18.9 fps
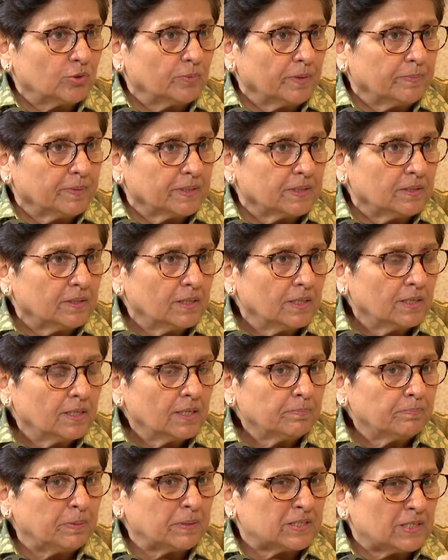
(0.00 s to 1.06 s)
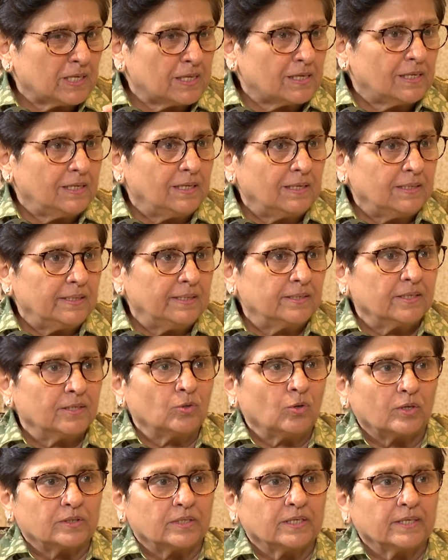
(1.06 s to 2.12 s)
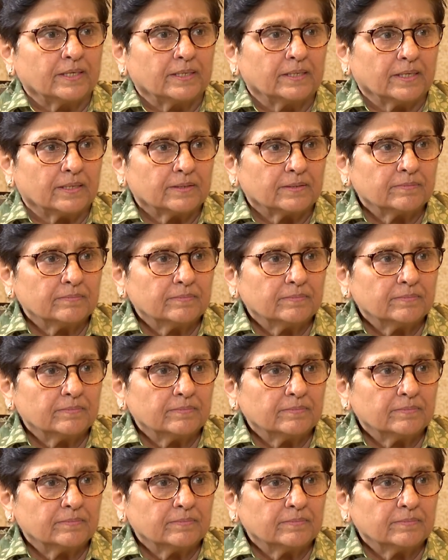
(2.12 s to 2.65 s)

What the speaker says: women, particularly in the northern India,